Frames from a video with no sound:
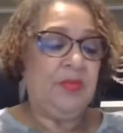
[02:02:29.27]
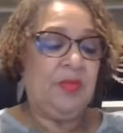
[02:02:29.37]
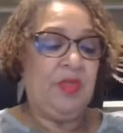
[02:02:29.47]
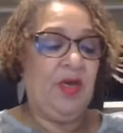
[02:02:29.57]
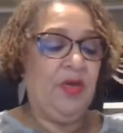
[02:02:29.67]

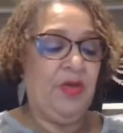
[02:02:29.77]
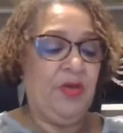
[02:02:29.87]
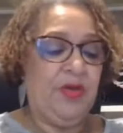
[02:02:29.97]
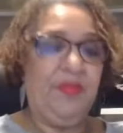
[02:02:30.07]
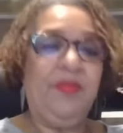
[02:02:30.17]
y'all
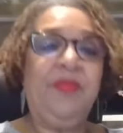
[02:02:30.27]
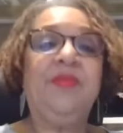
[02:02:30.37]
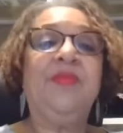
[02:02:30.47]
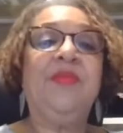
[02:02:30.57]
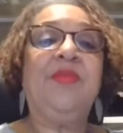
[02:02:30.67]
good?
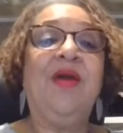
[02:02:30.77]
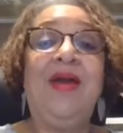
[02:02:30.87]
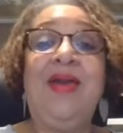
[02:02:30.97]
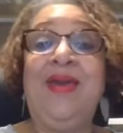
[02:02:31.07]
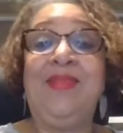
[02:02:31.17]
Y'all
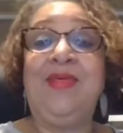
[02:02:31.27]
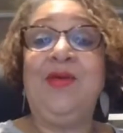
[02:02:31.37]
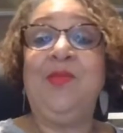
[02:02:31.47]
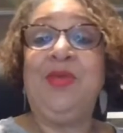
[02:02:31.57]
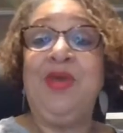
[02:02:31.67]
hanging in
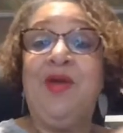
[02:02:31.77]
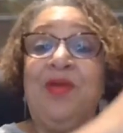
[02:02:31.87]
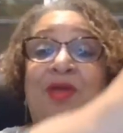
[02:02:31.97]
here with me? Y'all ready to